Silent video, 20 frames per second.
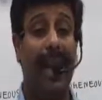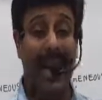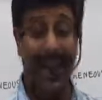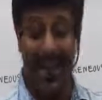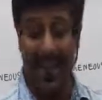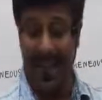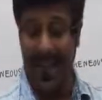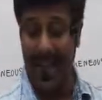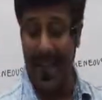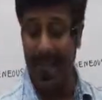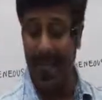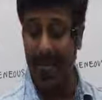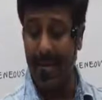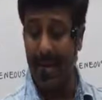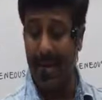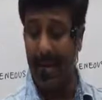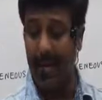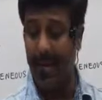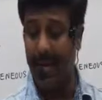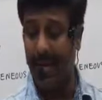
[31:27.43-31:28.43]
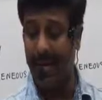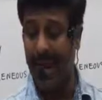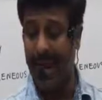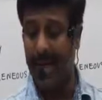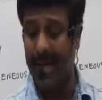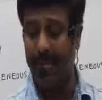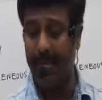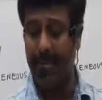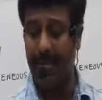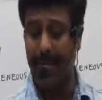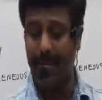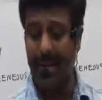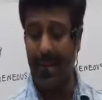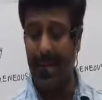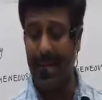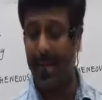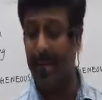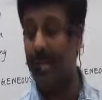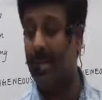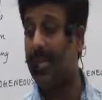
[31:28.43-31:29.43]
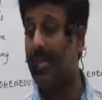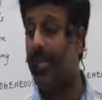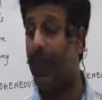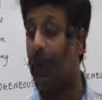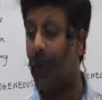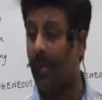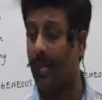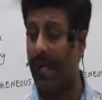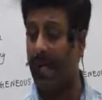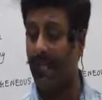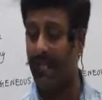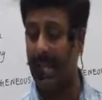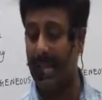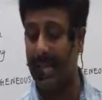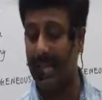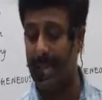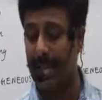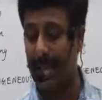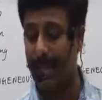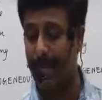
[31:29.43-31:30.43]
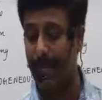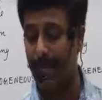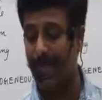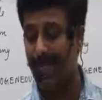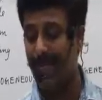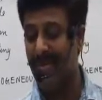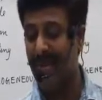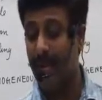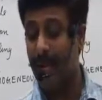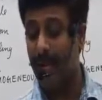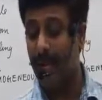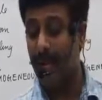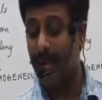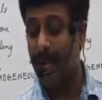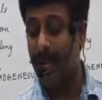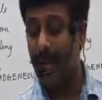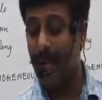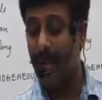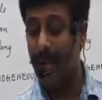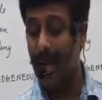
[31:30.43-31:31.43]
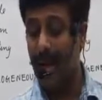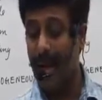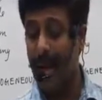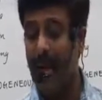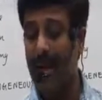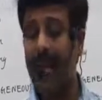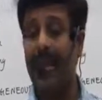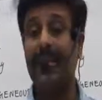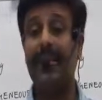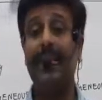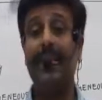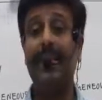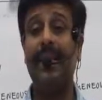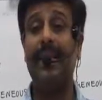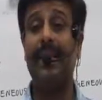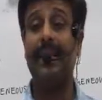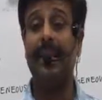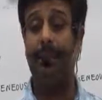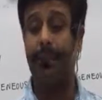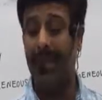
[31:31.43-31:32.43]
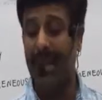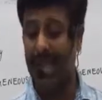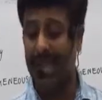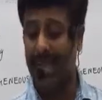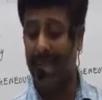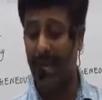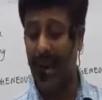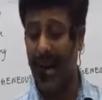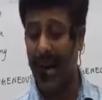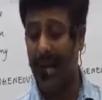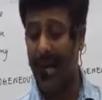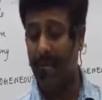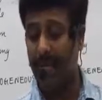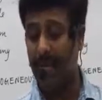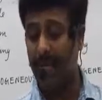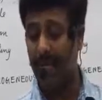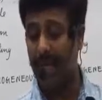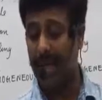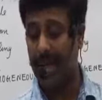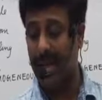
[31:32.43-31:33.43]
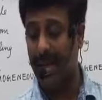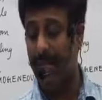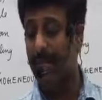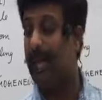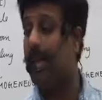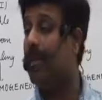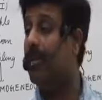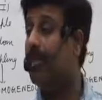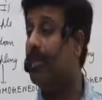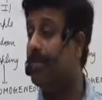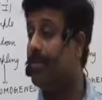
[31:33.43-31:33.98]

Underlying 3 random number tables. Common ones are LHC Tippett's random number table,